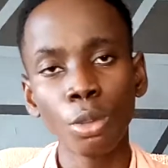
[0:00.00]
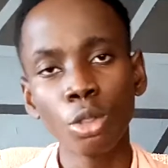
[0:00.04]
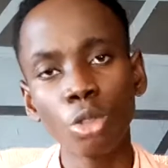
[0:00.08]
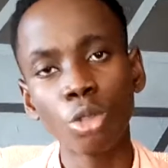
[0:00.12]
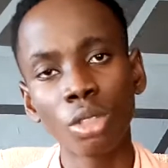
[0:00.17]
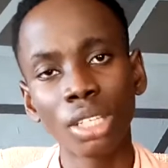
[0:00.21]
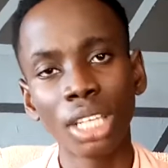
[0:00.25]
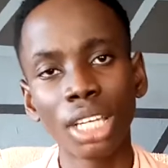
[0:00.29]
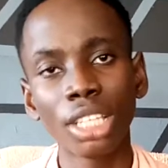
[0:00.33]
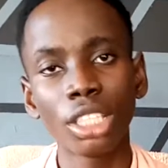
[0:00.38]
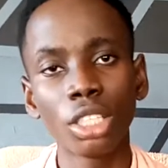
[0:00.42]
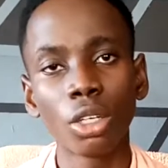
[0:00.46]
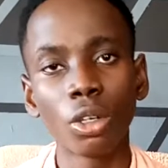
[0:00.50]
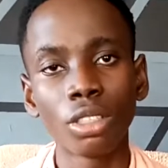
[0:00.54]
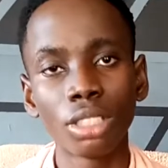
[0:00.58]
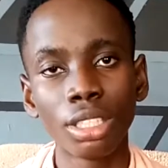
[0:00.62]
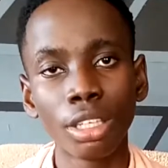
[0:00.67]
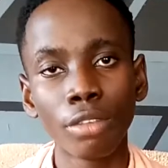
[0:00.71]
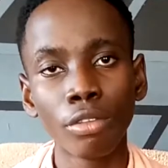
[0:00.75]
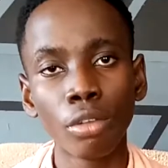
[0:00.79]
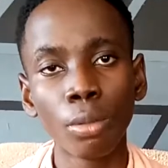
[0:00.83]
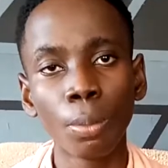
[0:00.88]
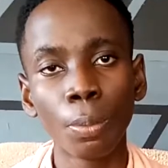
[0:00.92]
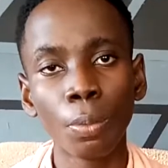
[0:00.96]
to get the
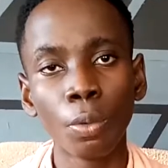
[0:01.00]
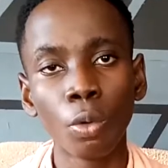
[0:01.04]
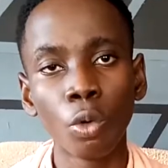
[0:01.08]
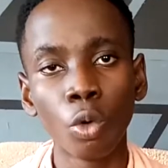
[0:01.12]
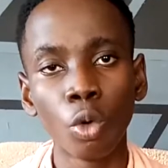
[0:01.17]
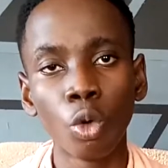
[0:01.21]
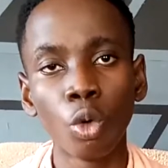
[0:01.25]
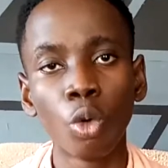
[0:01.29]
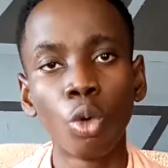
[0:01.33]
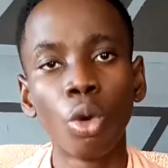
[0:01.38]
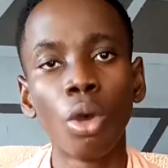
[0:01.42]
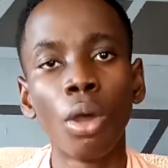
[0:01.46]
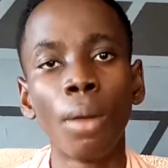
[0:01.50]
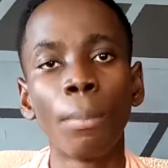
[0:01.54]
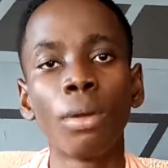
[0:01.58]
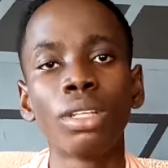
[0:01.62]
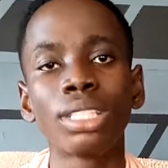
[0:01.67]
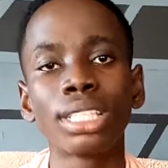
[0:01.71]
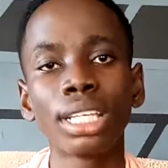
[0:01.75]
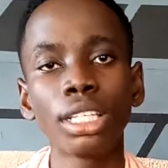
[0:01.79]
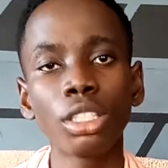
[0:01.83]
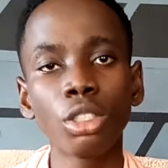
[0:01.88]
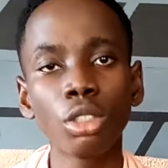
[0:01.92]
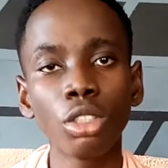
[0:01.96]
7 Pro, but
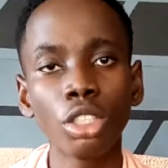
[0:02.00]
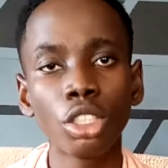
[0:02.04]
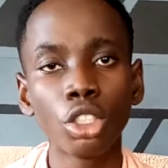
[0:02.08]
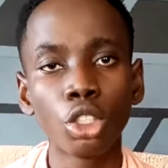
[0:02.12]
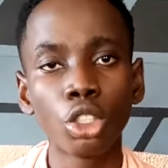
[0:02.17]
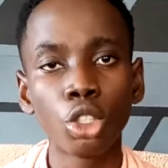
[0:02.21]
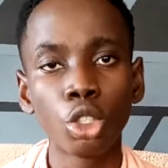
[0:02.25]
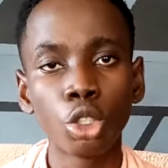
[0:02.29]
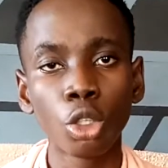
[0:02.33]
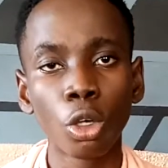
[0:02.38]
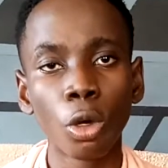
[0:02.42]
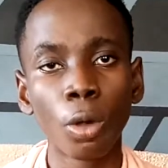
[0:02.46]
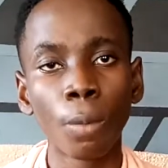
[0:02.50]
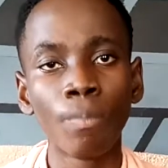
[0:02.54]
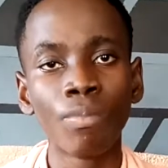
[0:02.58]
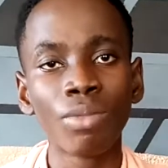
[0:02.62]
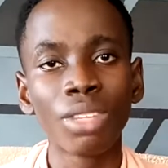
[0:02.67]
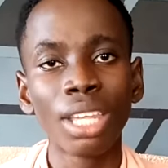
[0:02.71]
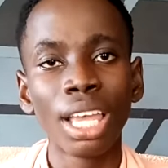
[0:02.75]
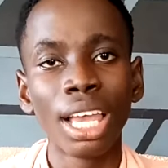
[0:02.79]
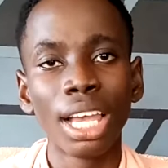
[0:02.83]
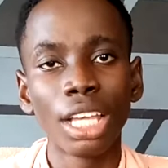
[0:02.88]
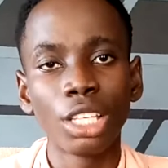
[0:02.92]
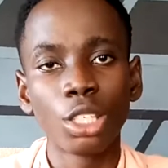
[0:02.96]
getting to the shop,
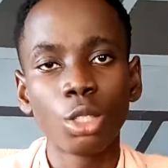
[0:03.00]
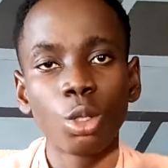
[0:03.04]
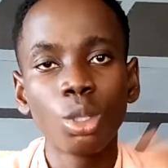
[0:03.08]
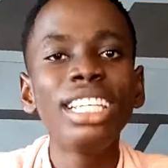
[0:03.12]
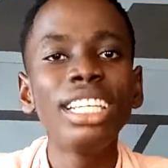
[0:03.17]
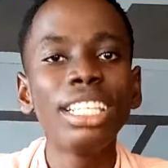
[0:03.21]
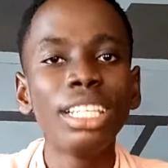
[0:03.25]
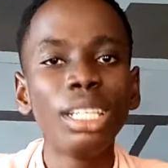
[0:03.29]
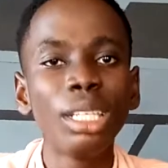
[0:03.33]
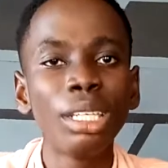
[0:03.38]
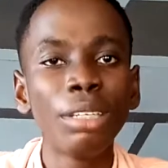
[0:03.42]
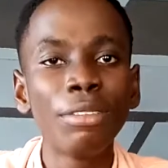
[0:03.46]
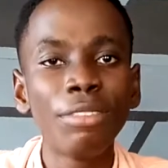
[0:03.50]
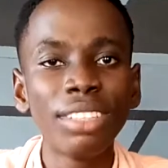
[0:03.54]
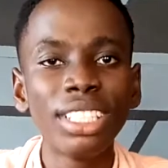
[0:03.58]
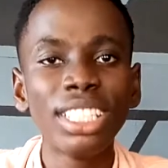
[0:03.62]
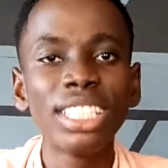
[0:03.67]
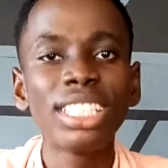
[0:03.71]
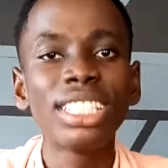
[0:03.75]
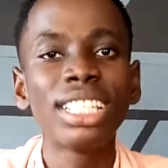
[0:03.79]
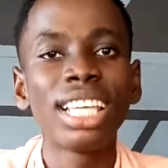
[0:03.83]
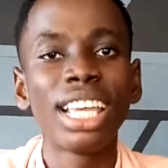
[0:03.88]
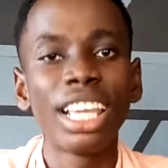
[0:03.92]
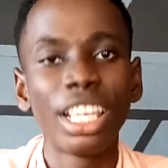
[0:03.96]
I saw that the
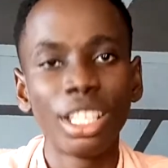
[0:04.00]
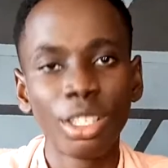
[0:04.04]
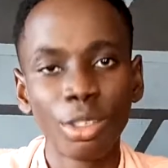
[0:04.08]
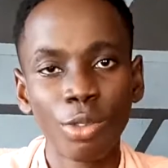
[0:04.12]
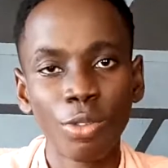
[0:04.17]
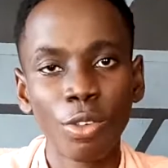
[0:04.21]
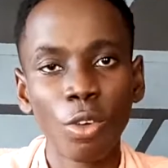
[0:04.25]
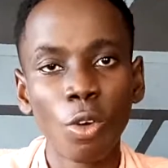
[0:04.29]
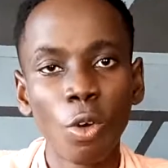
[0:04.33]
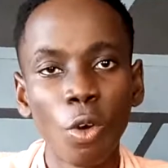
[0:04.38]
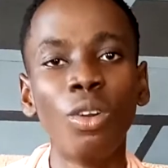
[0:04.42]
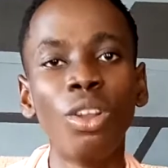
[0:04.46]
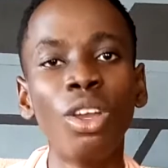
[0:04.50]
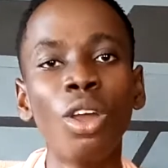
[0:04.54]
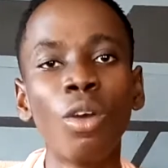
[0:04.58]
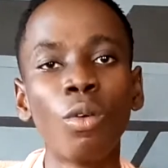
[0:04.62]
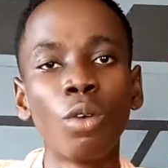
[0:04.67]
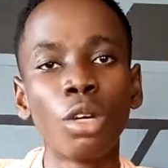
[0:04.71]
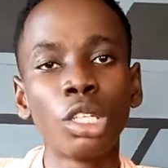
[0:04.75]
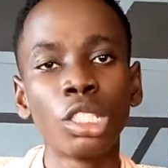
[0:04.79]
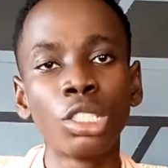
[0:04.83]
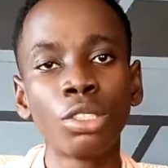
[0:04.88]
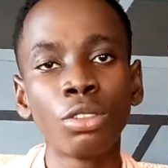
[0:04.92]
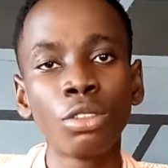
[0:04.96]
Infinix S4
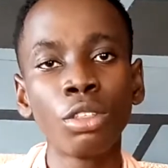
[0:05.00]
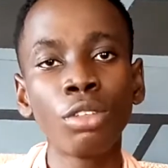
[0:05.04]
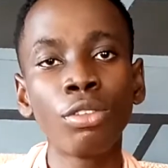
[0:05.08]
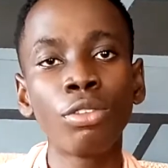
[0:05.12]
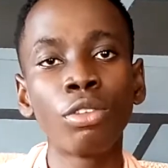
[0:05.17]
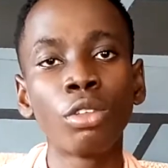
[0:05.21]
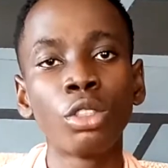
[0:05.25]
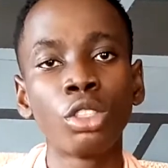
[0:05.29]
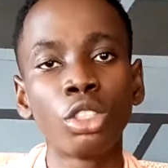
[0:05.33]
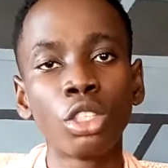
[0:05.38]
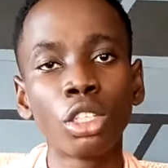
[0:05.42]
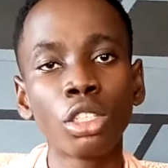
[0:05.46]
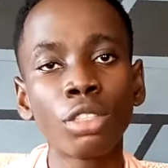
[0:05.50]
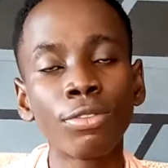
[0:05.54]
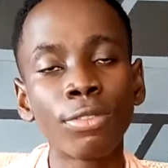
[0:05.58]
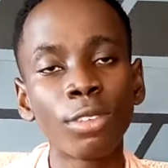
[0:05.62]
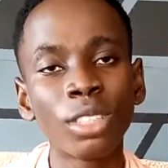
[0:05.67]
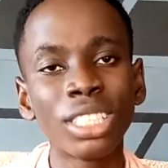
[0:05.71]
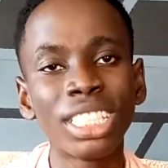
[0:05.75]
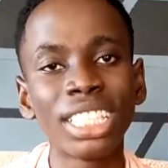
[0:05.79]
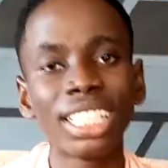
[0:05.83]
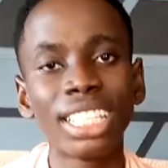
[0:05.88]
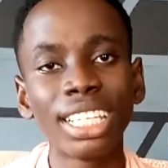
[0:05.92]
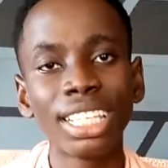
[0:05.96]
was sold for just
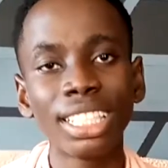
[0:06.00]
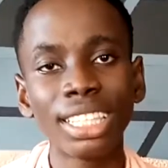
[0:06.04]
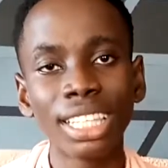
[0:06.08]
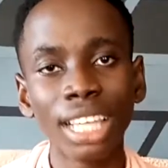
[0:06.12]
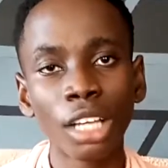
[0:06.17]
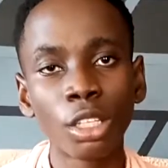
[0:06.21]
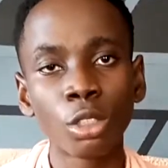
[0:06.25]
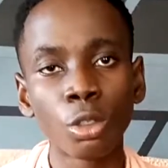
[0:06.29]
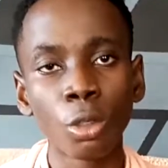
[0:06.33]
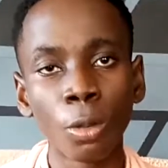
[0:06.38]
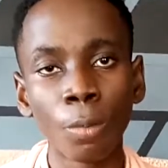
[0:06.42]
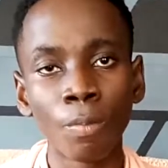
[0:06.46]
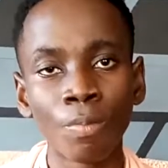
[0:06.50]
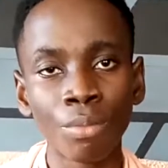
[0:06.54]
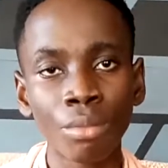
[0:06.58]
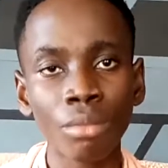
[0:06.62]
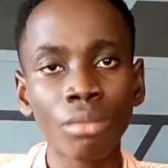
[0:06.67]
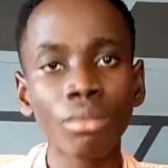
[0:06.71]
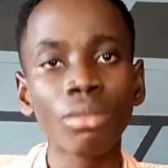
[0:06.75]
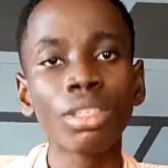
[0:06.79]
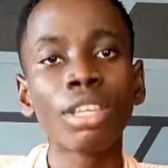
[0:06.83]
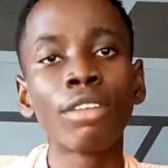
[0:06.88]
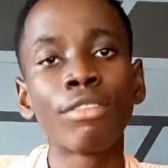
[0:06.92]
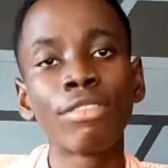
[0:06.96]

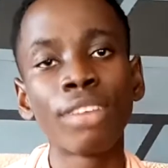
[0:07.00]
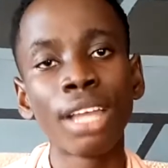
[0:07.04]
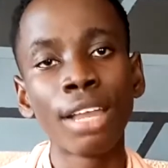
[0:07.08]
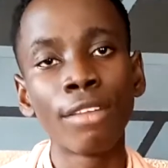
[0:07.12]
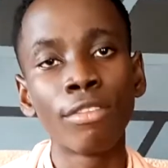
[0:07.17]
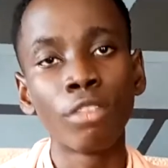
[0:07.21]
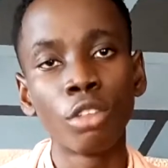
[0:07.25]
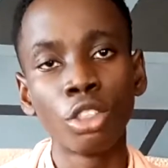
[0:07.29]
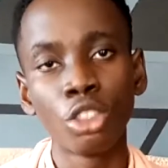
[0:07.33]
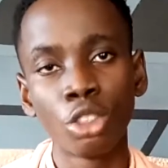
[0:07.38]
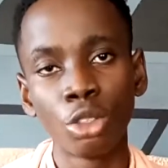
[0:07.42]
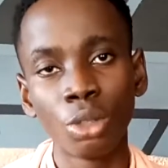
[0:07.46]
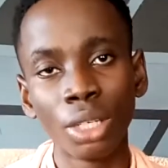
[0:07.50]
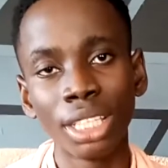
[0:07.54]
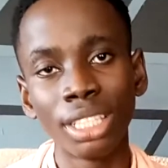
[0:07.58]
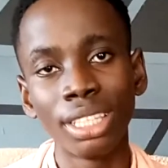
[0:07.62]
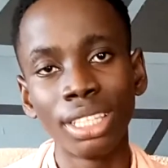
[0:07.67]
48,500